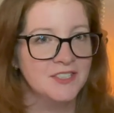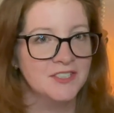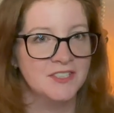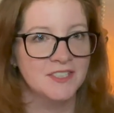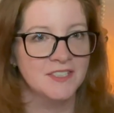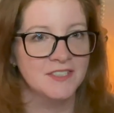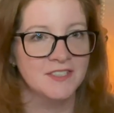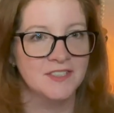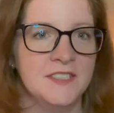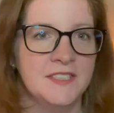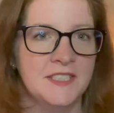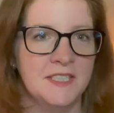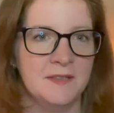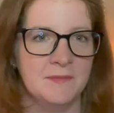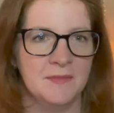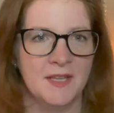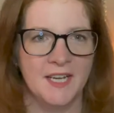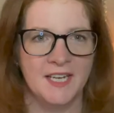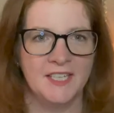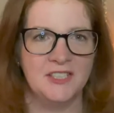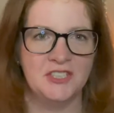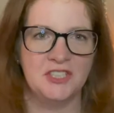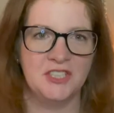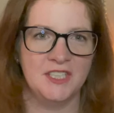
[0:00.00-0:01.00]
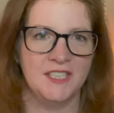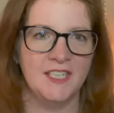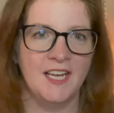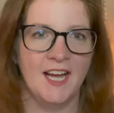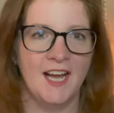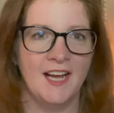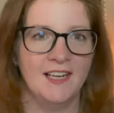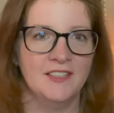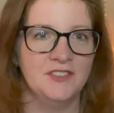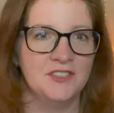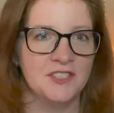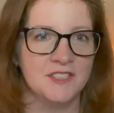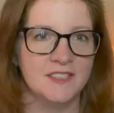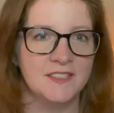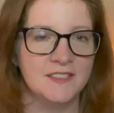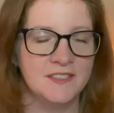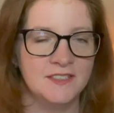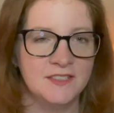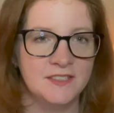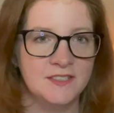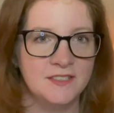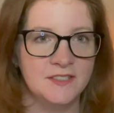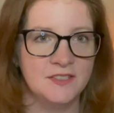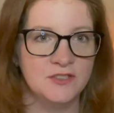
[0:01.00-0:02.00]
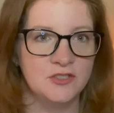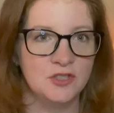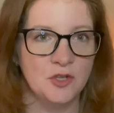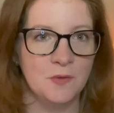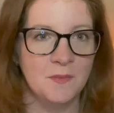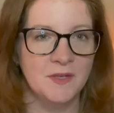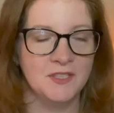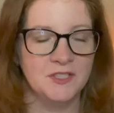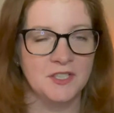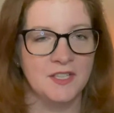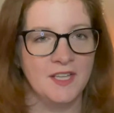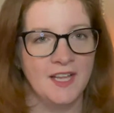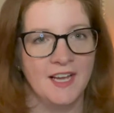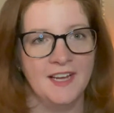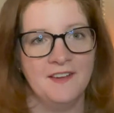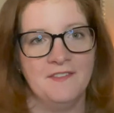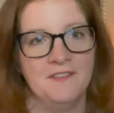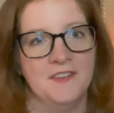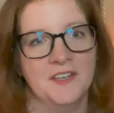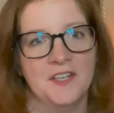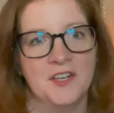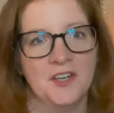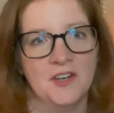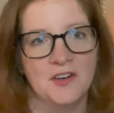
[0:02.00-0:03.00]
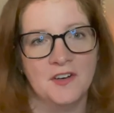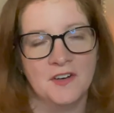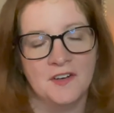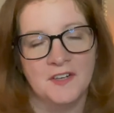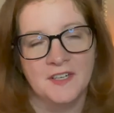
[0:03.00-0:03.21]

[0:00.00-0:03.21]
just seemed like she had just so much life in her,